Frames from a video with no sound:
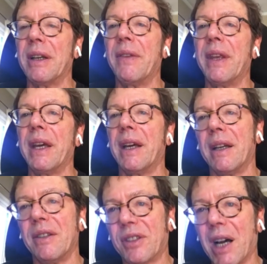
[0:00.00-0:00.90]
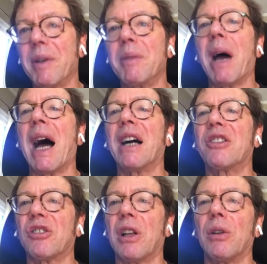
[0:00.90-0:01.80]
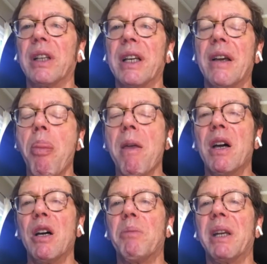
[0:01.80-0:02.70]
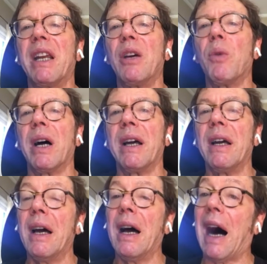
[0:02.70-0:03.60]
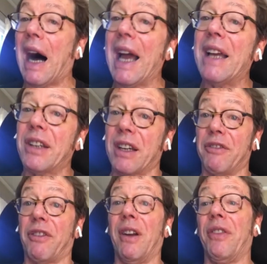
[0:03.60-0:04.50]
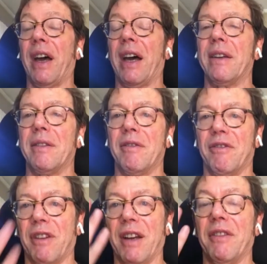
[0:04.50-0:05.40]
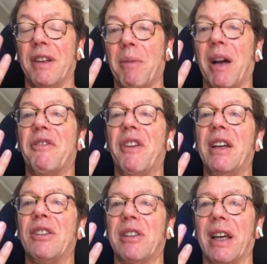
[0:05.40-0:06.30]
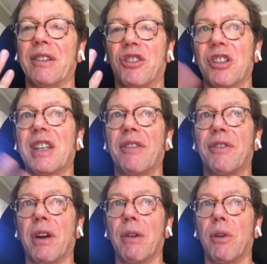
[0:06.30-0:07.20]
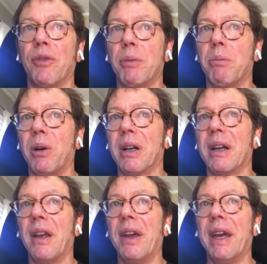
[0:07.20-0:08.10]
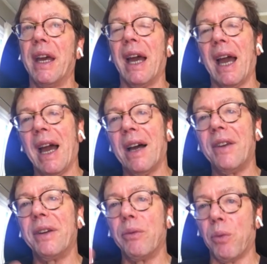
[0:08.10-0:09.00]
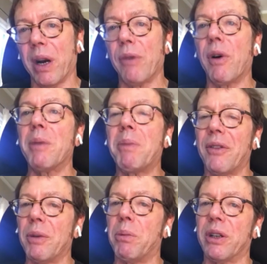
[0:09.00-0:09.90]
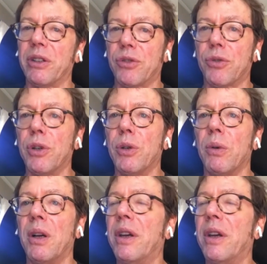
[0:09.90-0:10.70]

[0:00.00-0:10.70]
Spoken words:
It's coming back slowly. But anyway, I had to confront that right in my face, like just after I wrote the book. And what I wrote about in the book is true.